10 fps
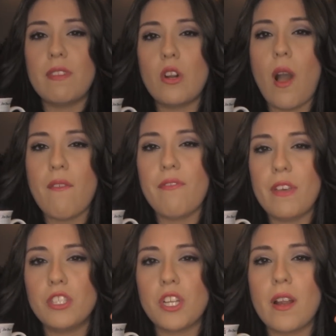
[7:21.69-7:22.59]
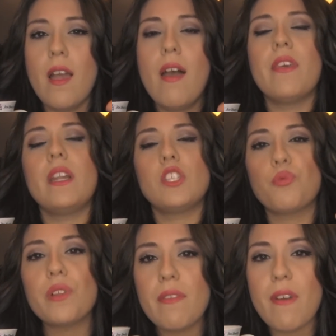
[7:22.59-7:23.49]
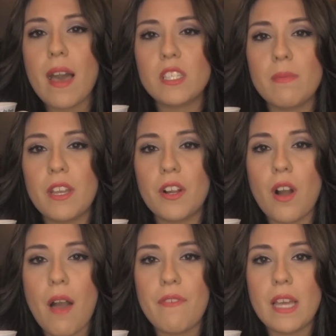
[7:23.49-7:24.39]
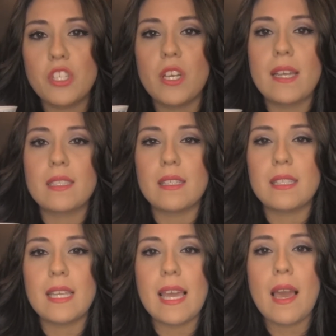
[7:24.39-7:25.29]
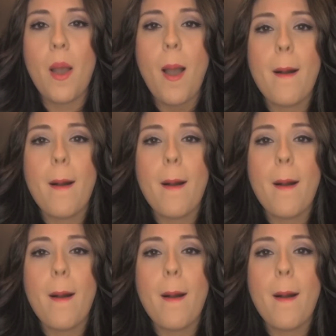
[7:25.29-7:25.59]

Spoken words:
If they don't have a filter, then it's really fast to make your coffee, as you guys can see.